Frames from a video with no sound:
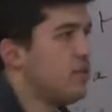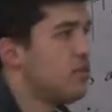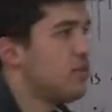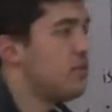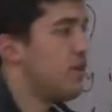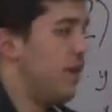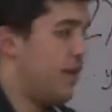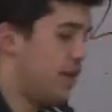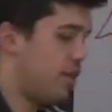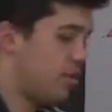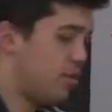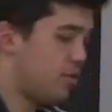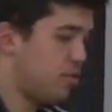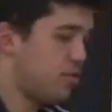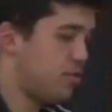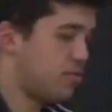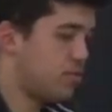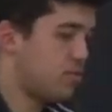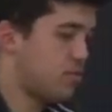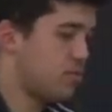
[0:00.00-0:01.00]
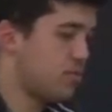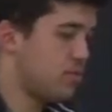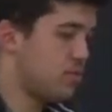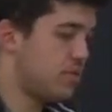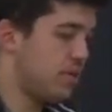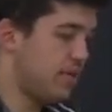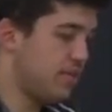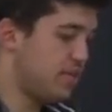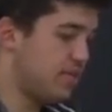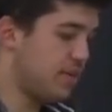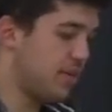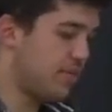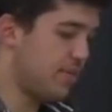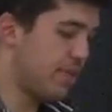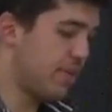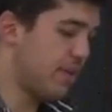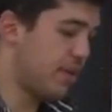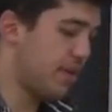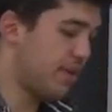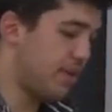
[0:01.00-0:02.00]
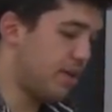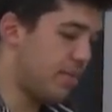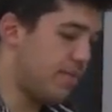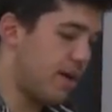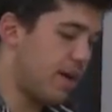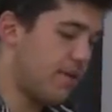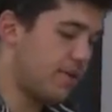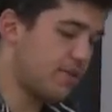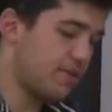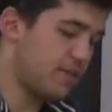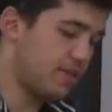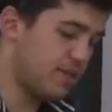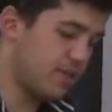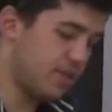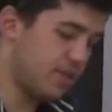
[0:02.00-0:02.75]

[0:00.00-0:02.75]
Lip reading: And you said something about